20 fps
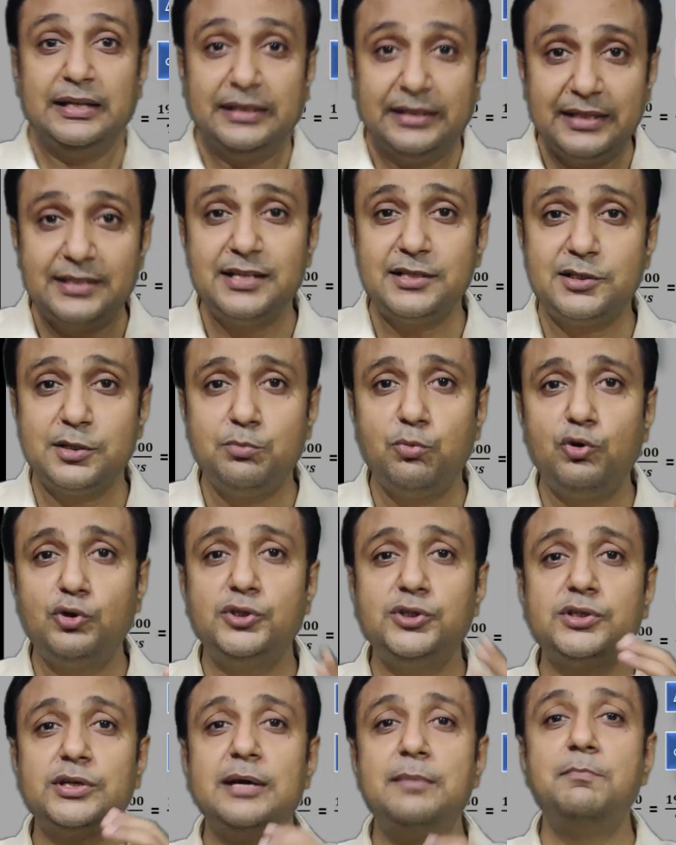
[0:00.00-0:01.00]
This is the
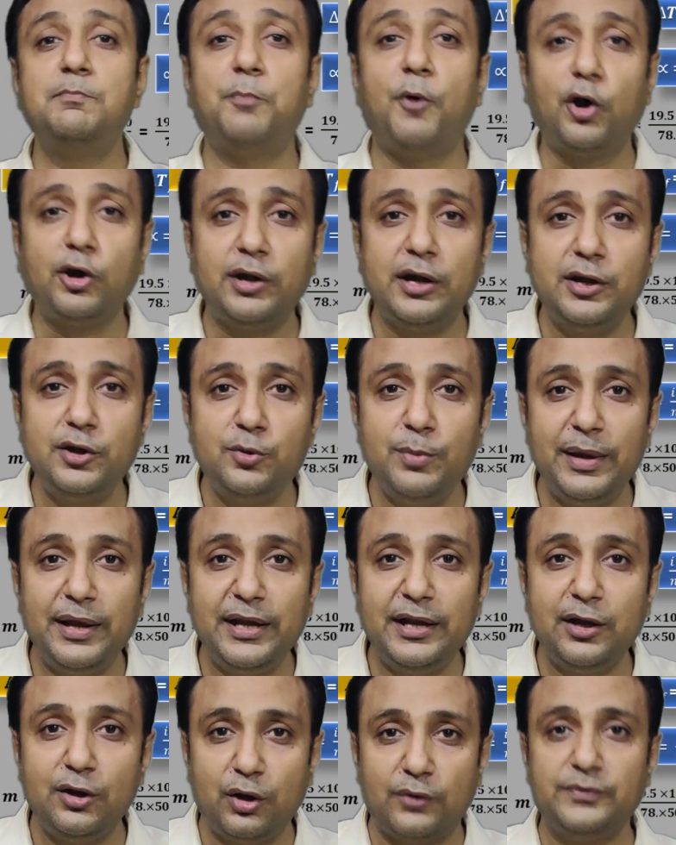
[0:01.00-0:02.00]
most important
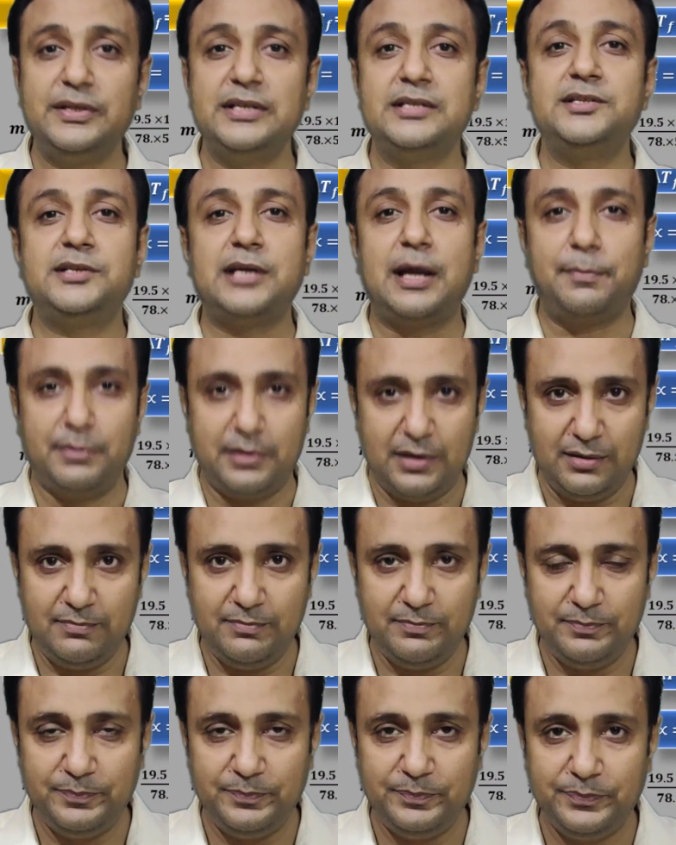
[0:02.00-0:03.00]
numerical of this chapter.
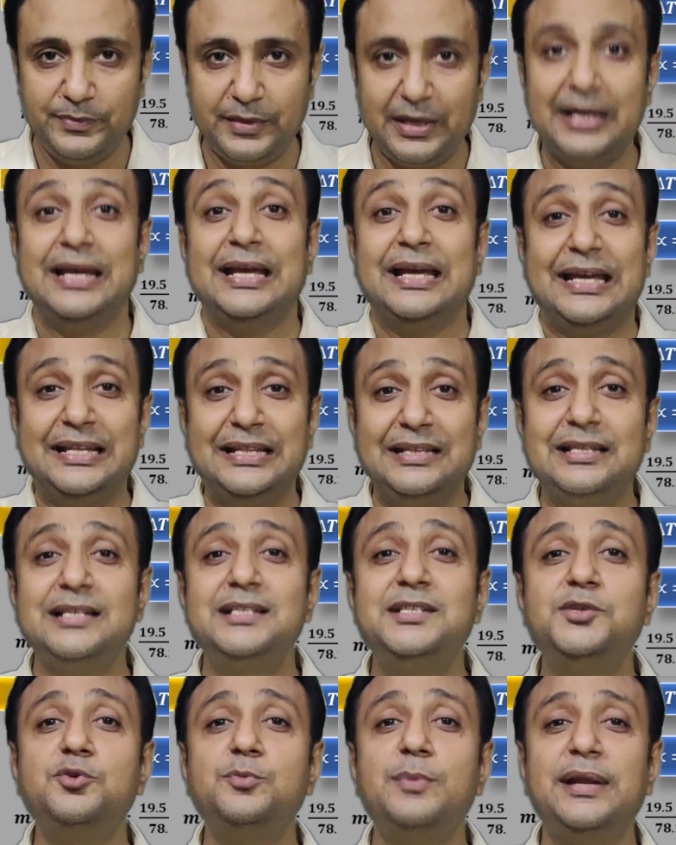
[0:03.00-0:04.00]
In
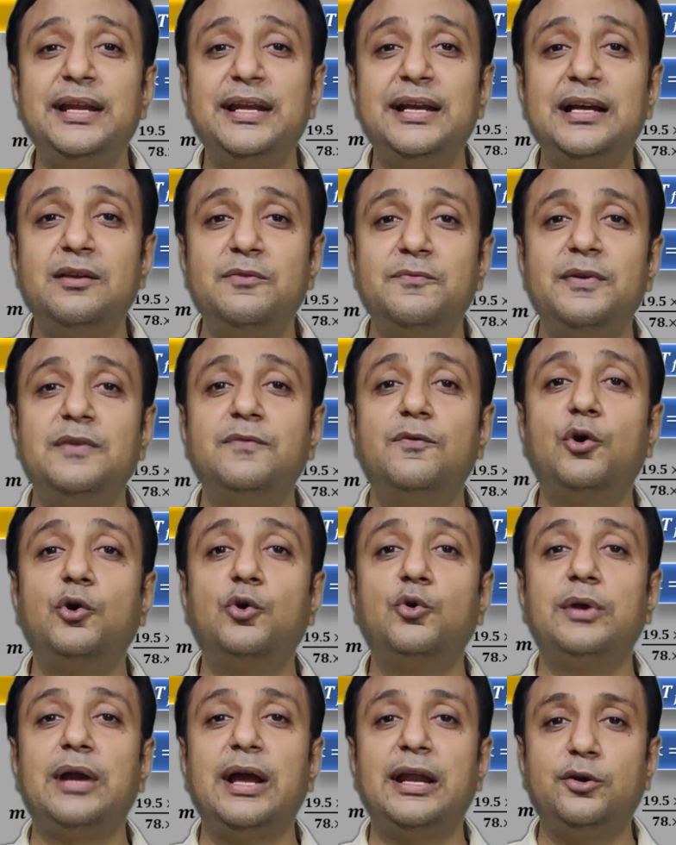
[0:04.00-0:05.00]
this numerical, we want
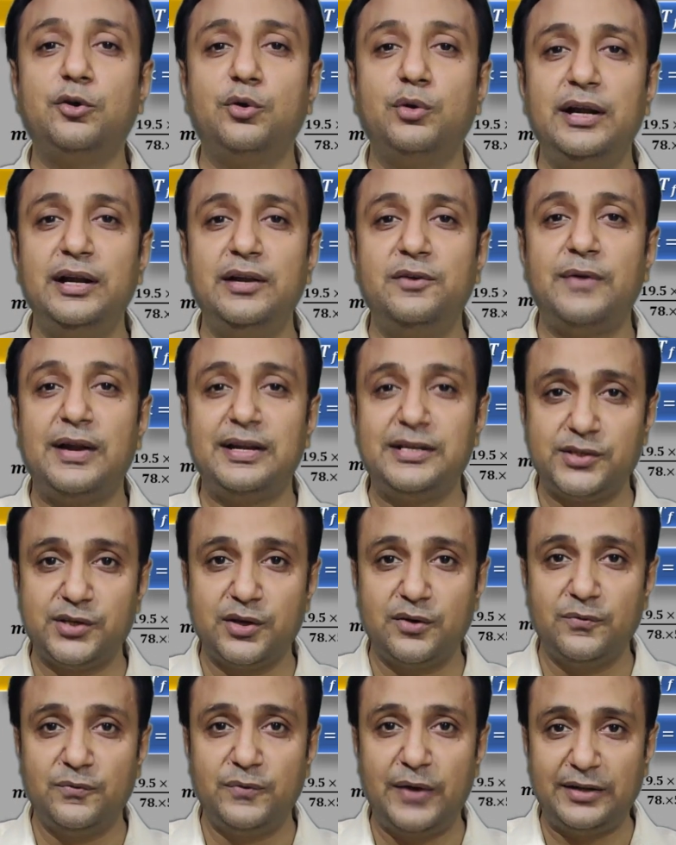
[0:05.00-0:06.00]
to calculate
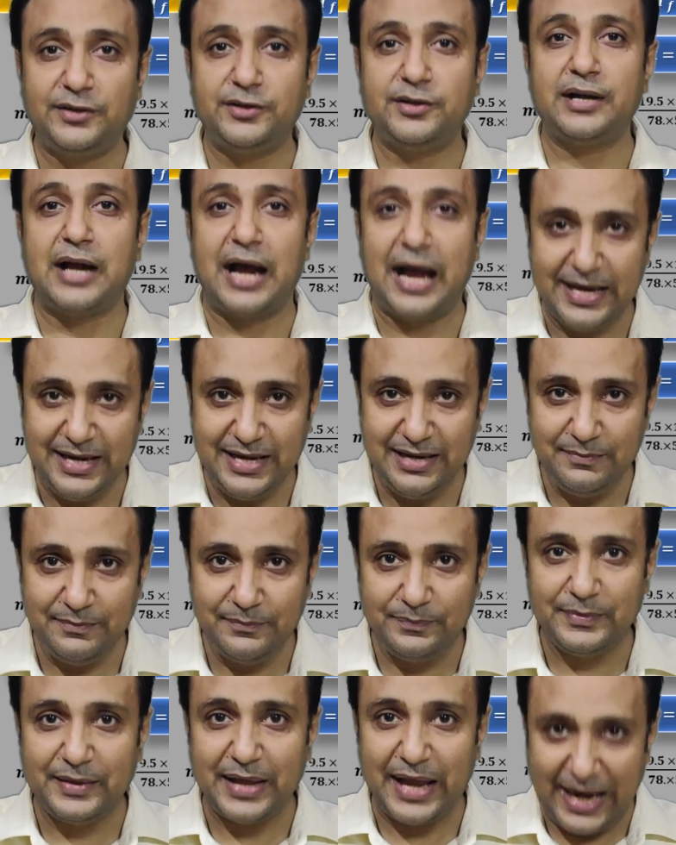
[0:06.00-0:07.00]
Vance-Off factor I
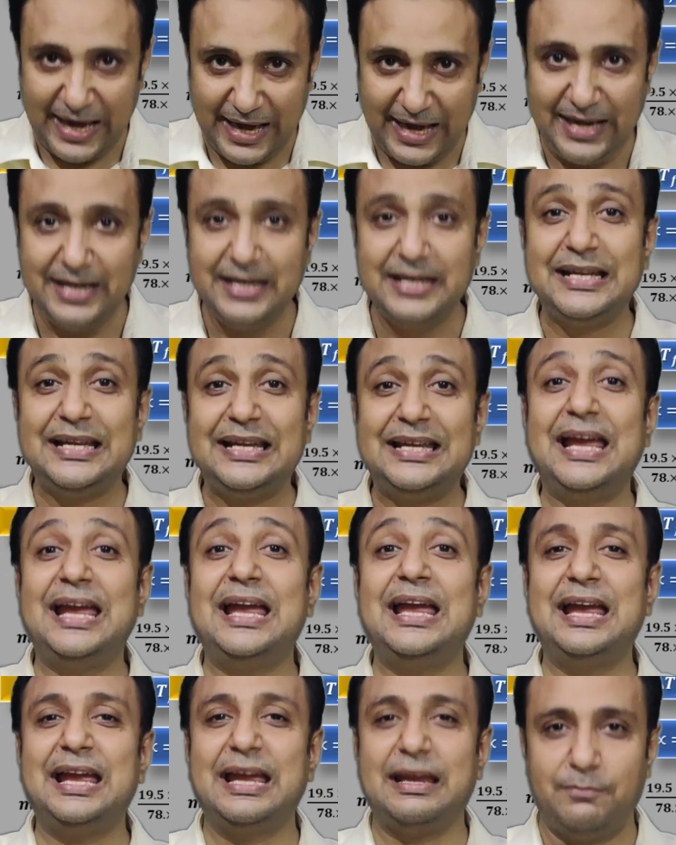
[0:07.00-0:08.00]
and
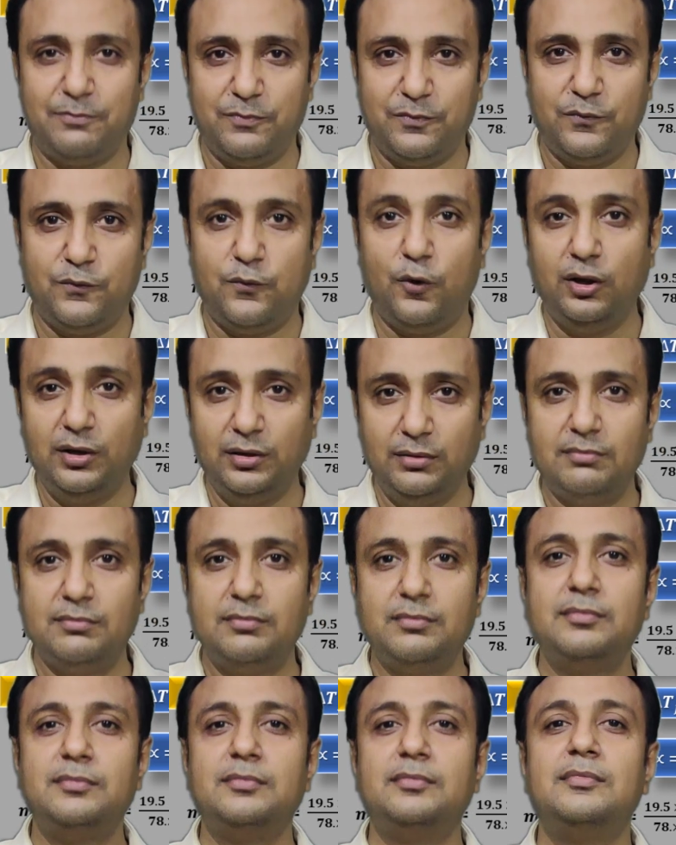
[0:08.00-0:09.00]
Ka for
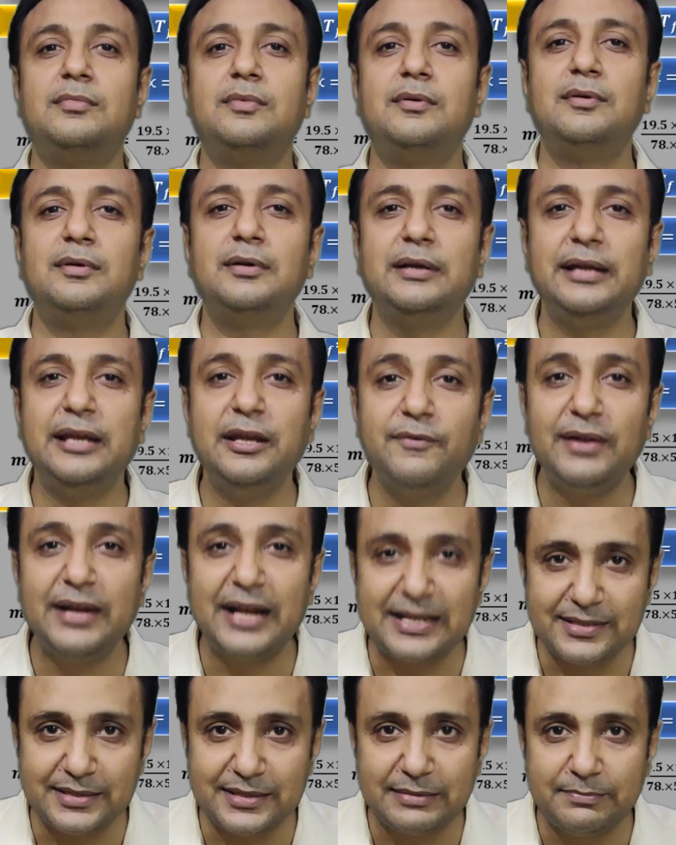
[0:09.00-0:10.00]
given
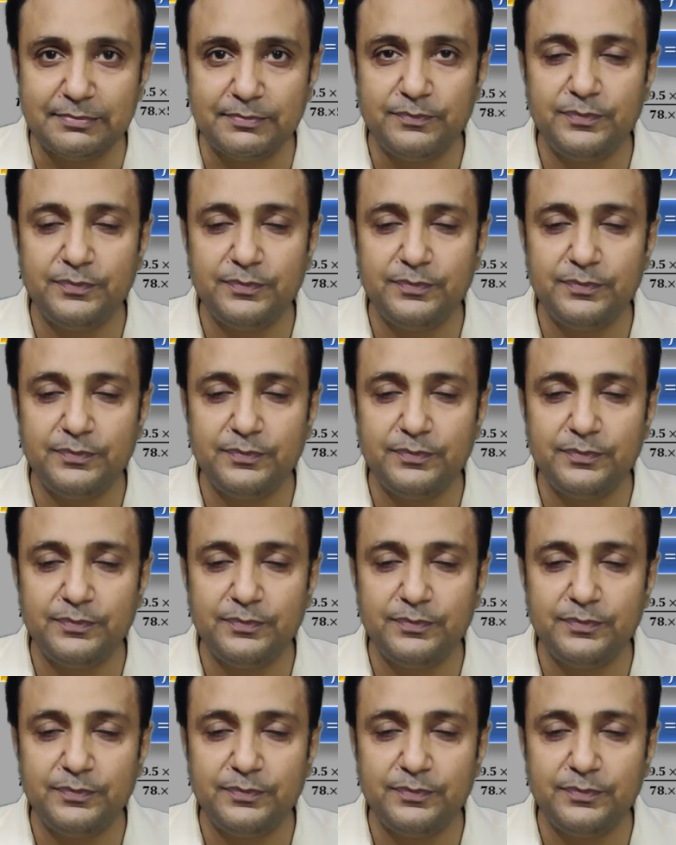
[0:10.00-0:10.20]
acid.